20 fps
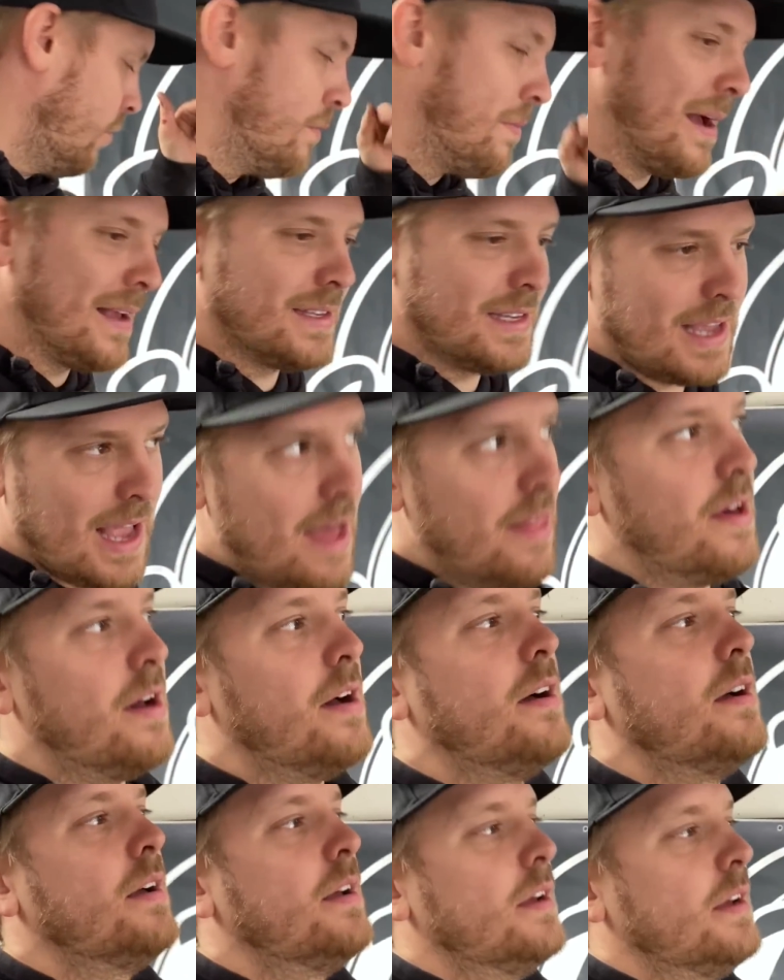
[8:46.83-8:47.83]
back
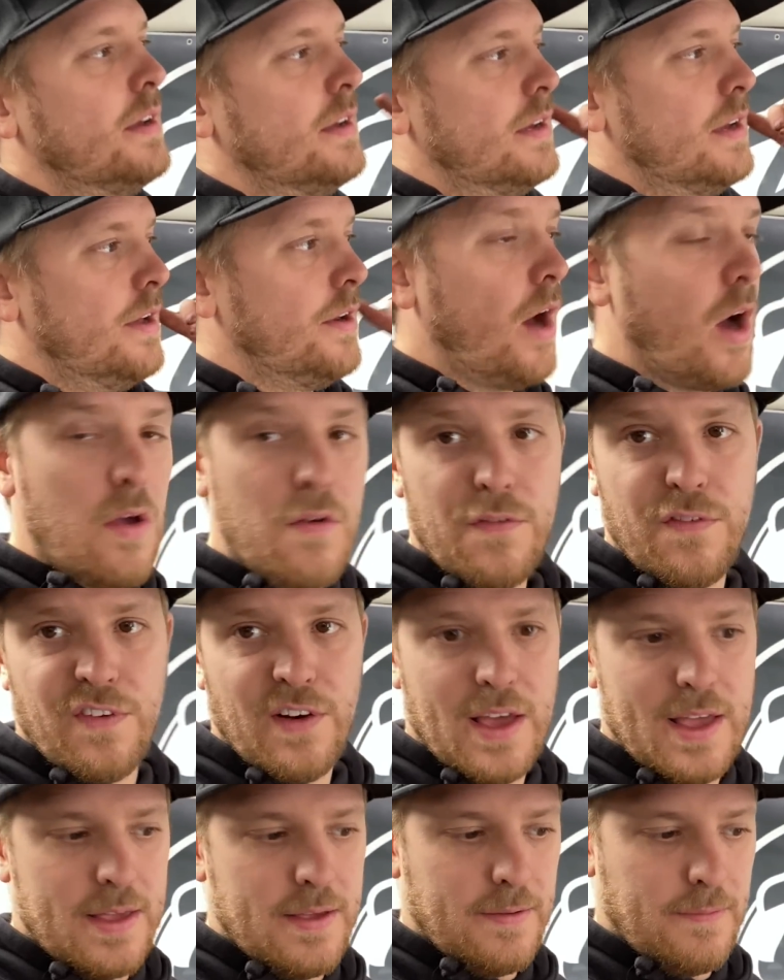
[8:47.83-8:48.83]
together, and
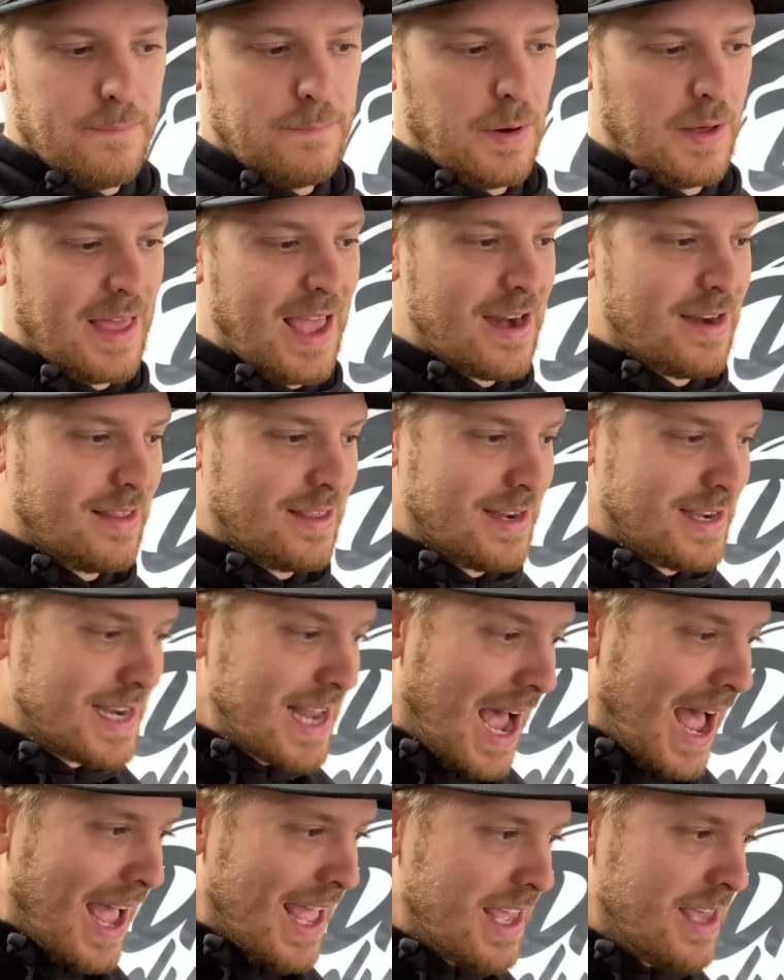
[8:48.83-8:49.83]
hopefully by the end of the
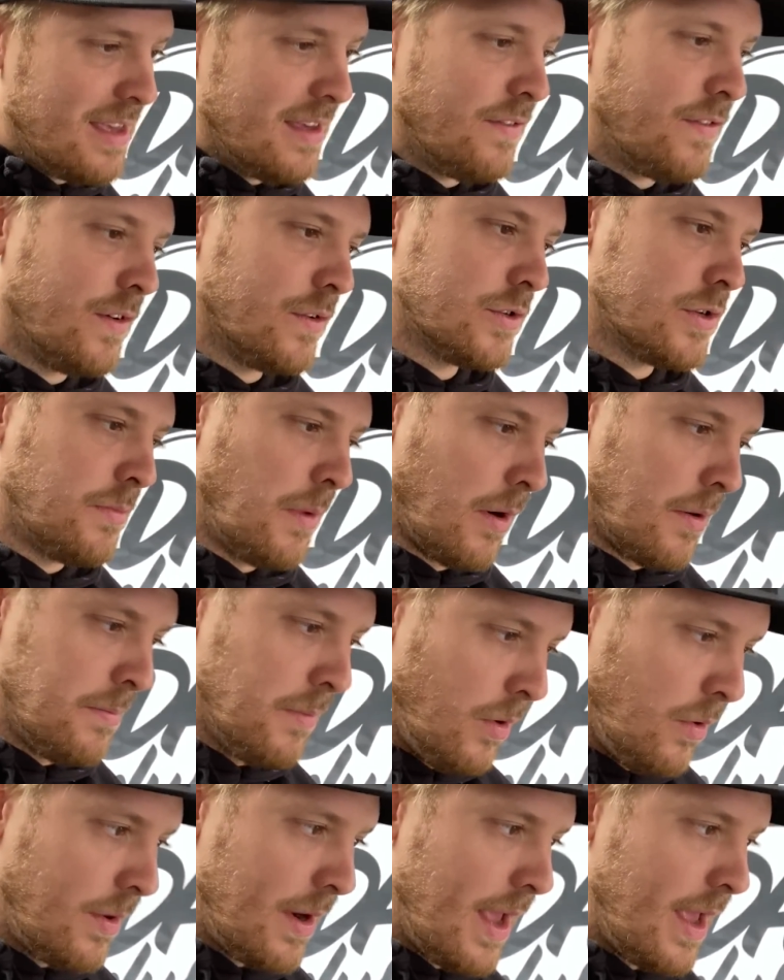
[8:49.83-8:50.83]
day, if not tomorrow
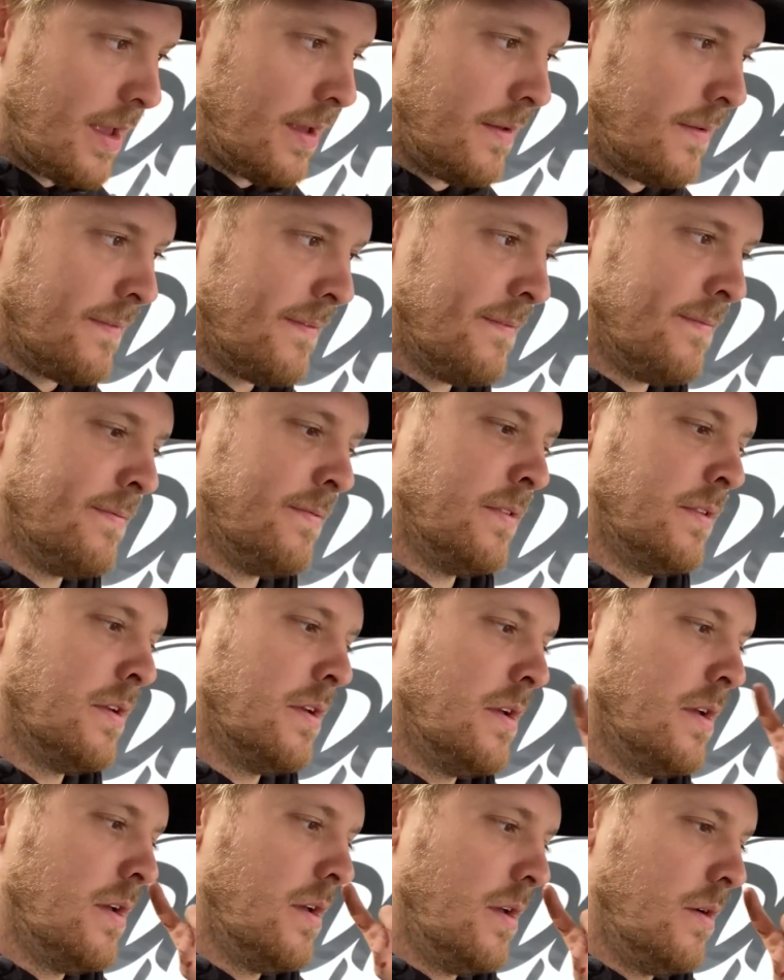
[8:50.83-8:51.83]
morning,
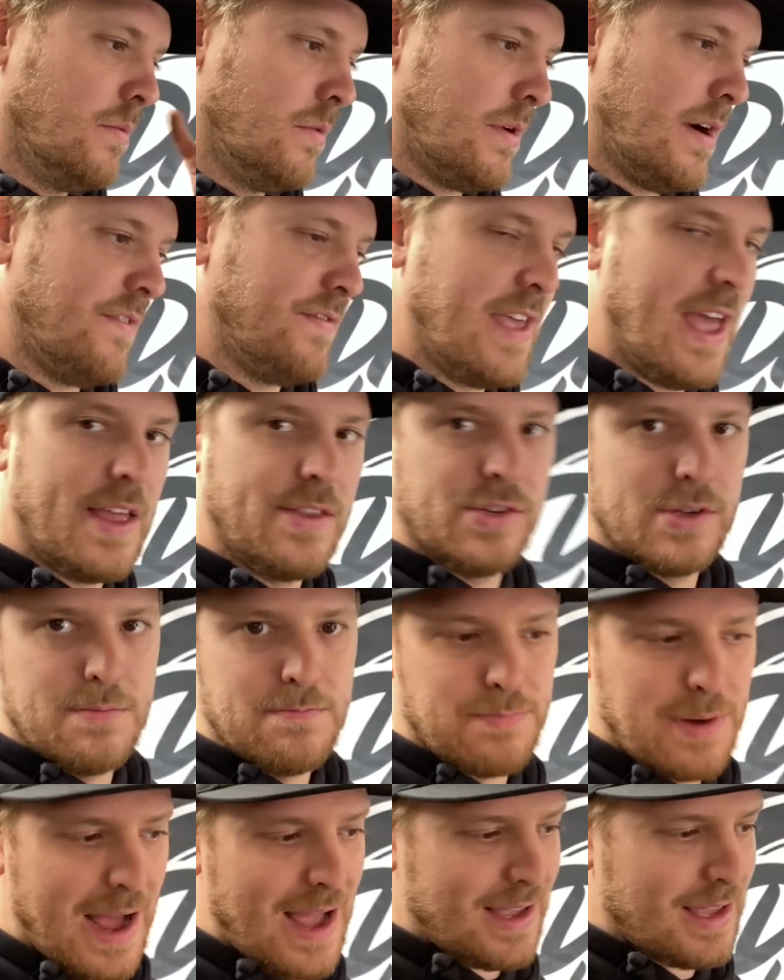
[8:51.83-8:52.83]
we'll have the engine
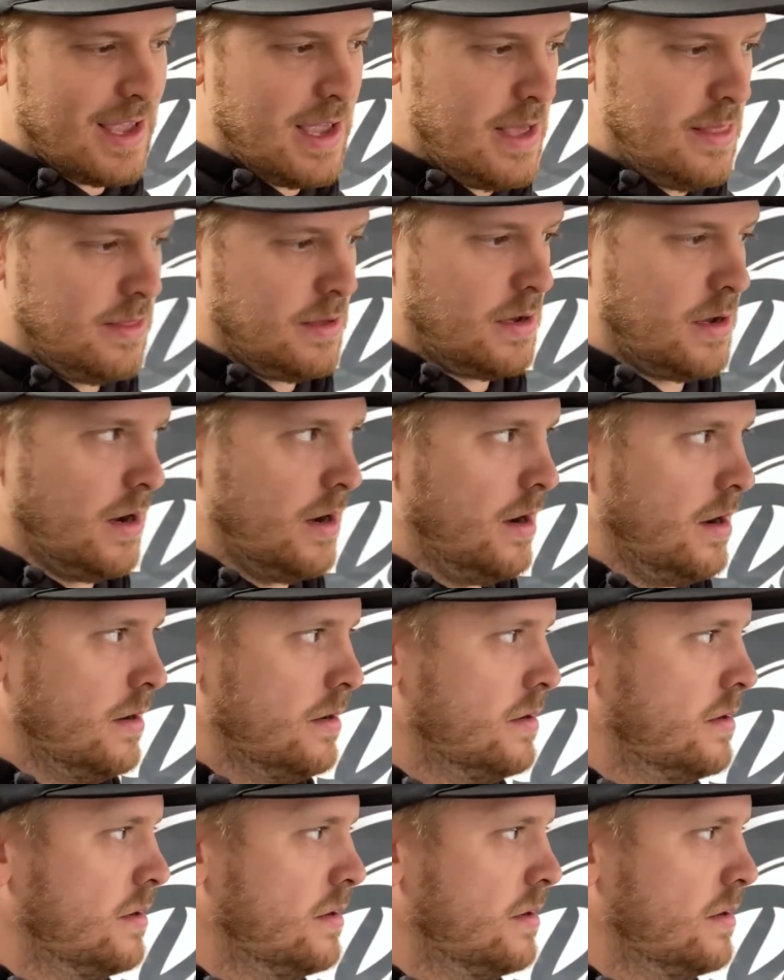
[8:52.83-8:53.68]
back in the car.